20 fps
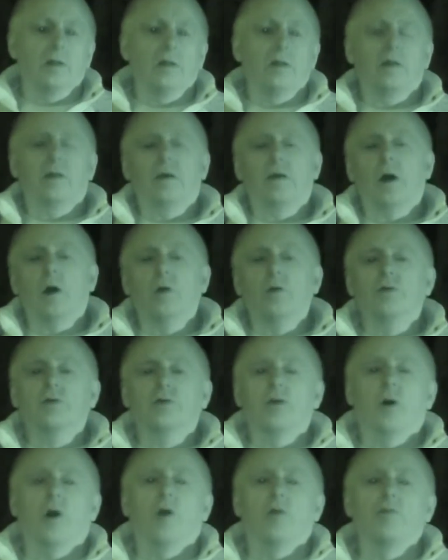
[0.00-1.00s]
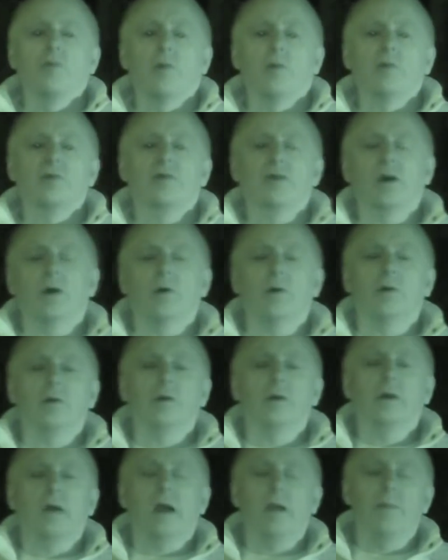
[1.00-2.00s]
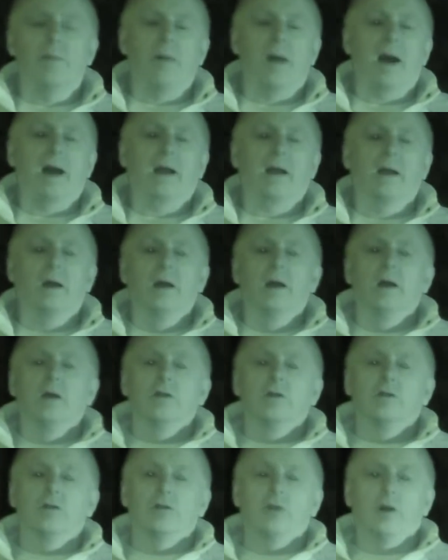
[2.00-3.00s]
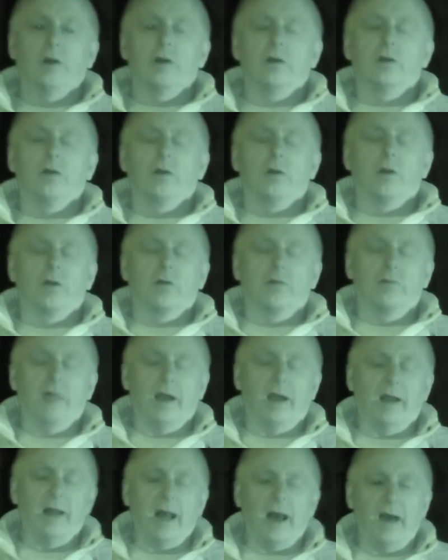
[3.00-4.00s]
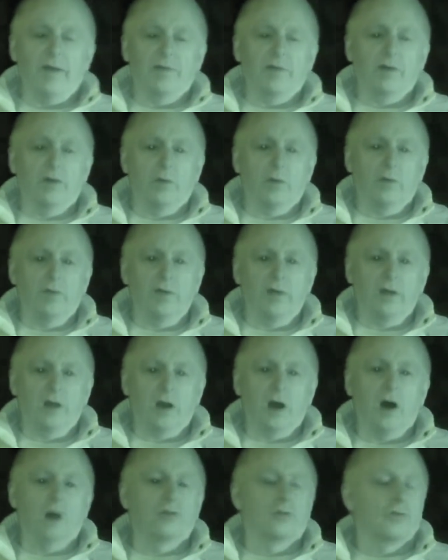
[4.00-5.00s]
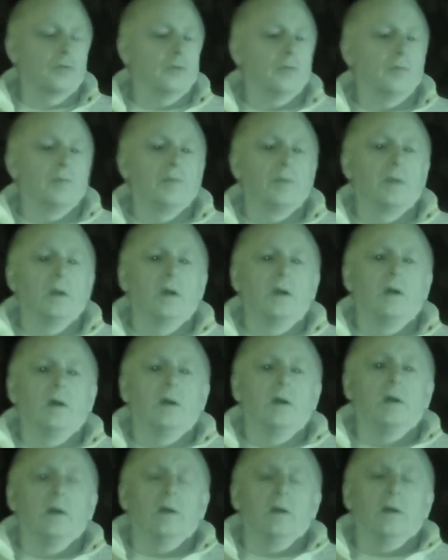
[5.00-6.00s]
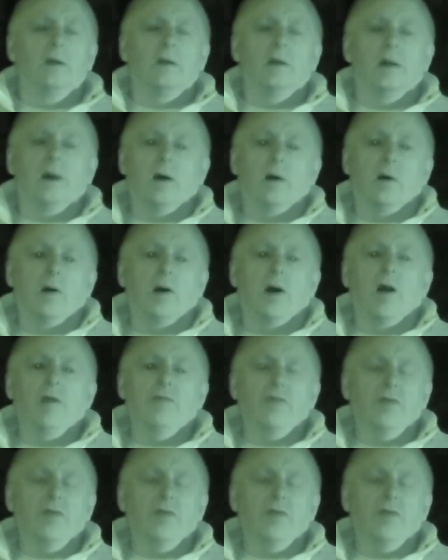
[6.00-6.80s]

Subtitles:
the ghost of Robert Skelton came back to then create havoc within the castle. Now, after